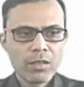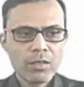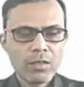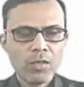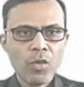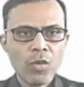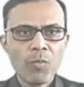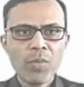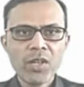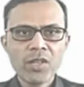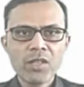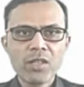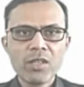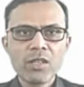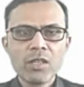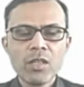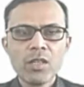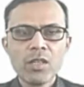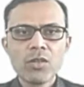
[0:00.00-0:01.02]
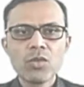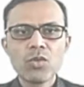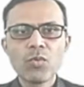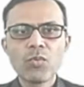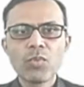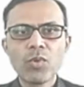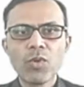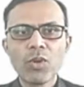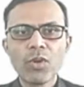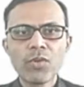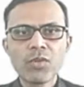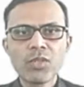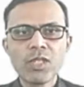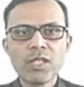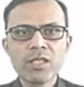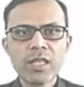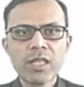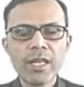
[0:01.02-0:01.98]
operation to produce
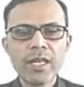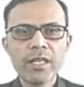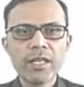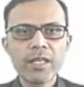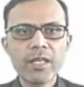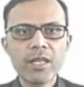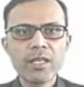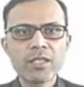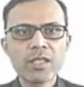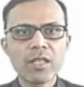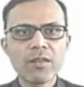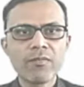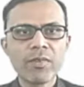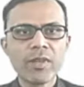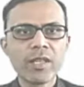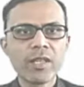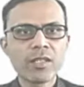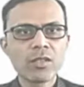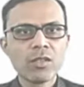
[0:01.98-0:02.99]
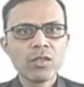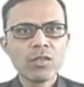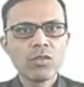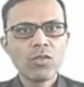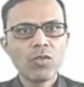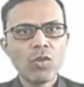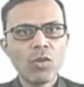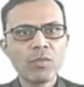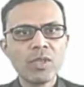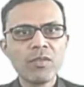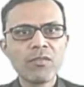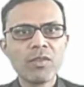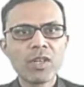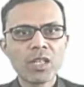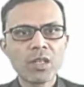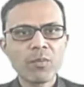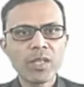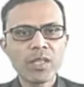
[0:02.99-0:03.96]
the cylindrical surface of the
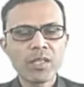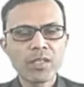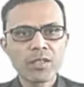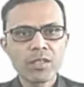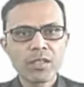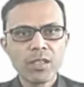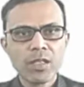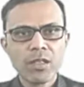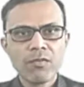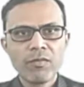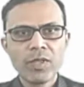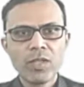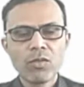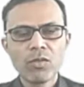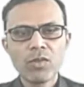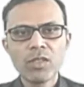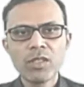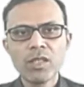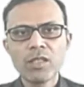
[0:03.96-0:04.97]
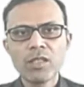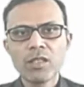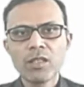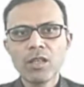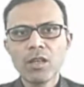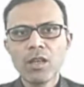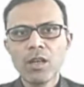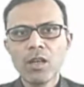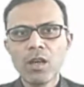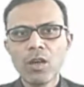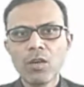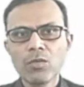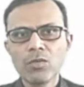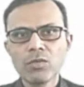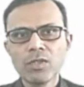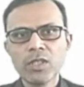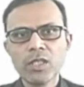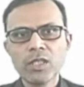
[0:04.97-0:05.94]
workpiece. We know that
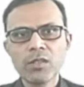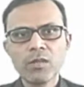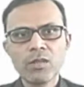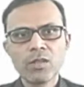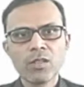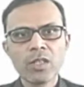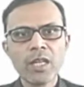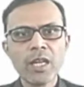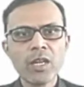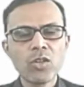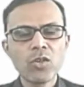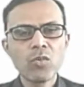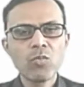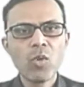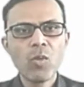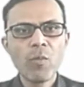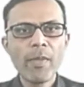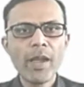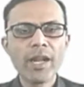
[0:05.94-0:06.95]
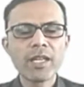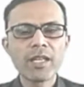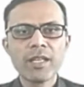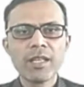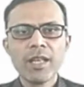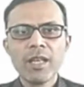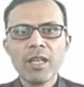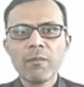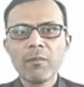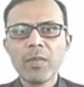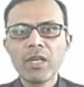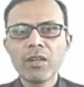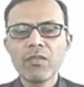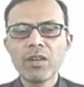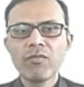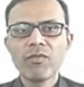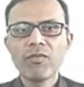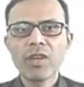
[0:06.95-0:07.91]
how the relative movement
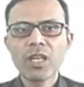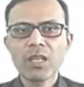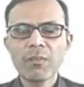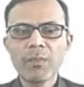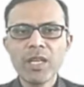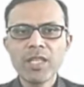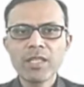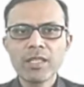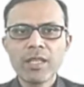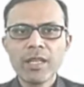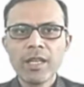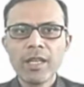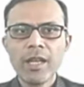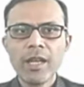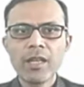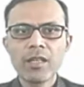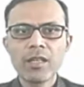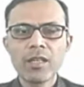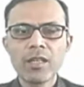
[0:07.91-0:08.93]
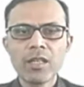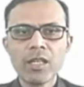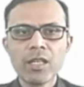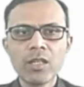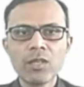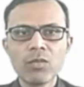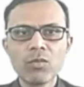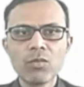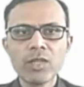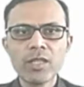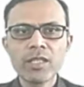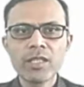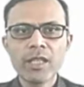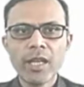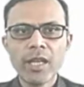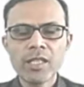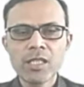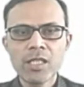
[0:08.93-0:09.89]
between workpiece and cutting tool is
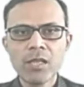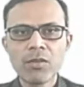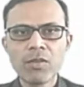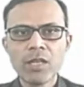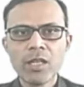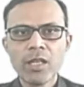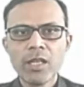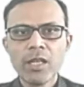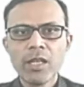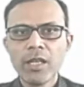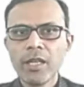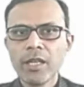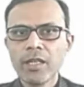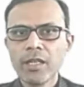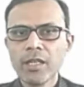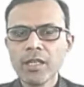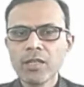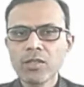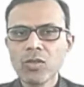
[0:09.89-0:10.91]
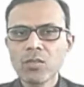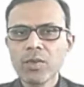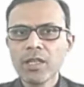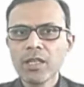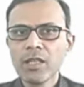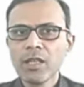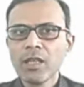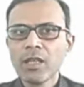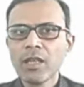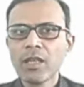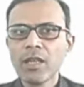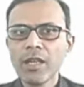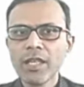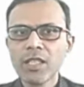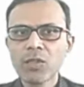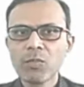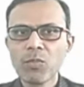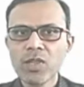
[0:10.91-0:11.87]
achieved in case of a
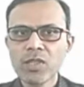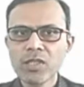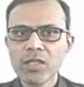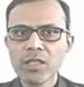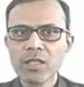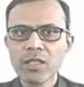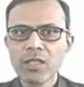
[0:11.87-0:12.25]
lathe machine.